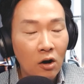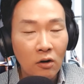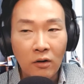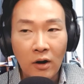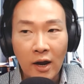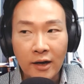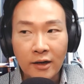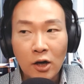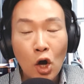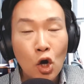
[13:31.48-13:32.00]

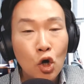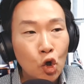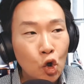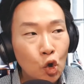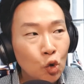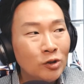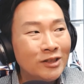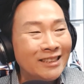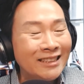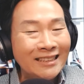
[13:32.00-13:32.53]
right,
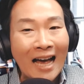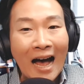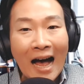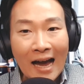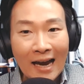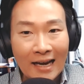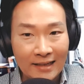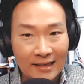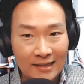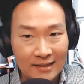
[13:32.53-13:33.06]
whose
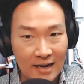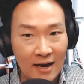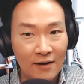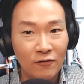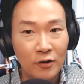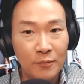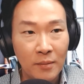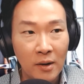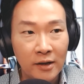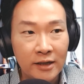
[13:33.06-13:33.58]
side is
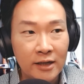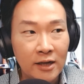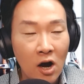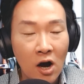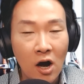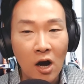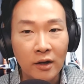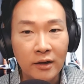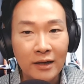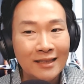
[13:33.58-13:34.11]
everybody
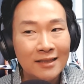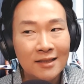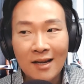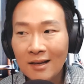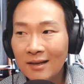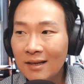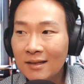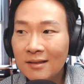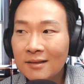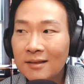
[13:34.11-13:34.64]
on? It's not
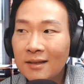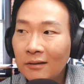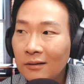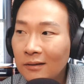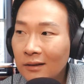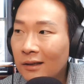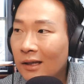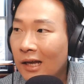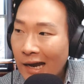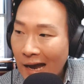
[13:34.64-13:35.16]

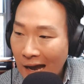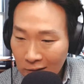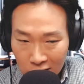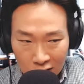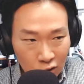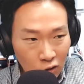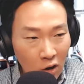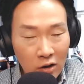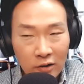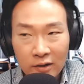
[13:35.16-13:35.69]
necessarily like how
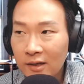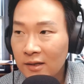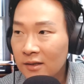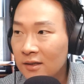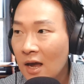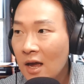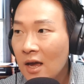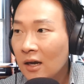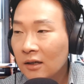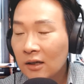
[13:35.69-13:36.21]
strong is
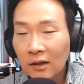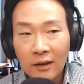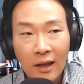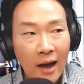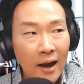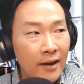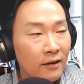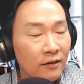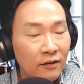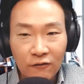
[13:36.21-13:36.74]

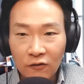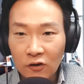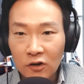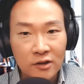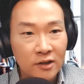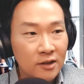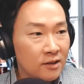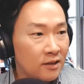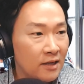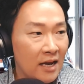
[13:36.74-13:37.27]
Goliath
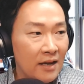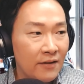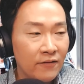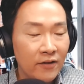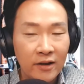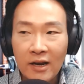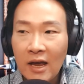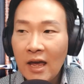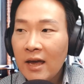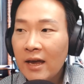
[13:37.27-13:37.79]
versus
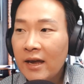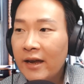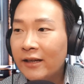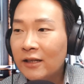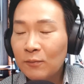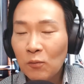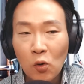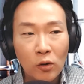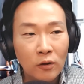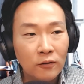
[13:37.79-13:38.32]
David.
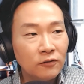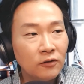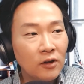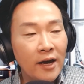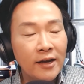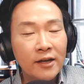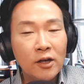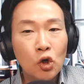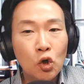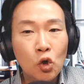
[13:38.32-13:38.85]
It's more of
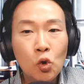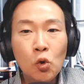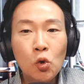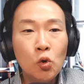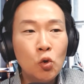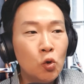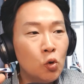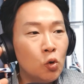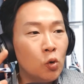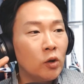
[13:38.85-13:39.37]
like,
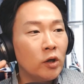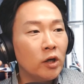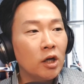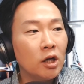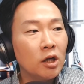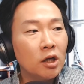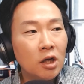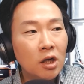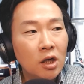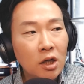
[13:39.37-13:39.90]
who
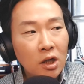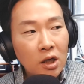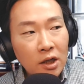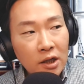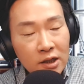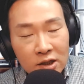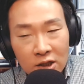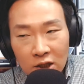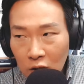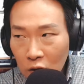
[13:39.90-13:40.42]

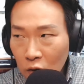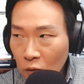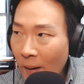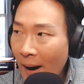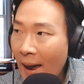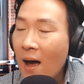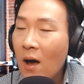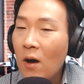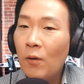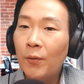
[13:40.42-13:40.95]
is the
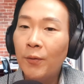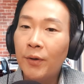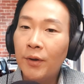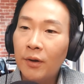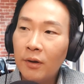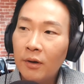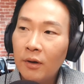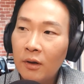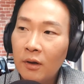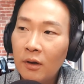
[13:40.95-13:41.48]
crowd?
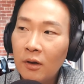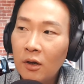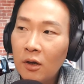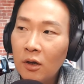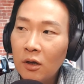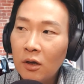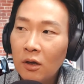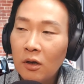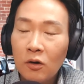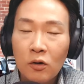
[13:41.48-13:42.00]

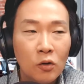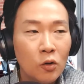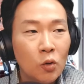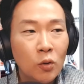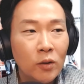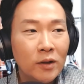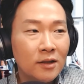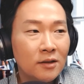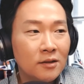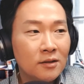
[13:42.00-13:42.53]

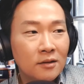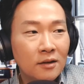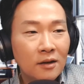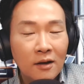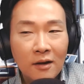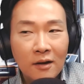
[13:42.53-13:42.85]
Who is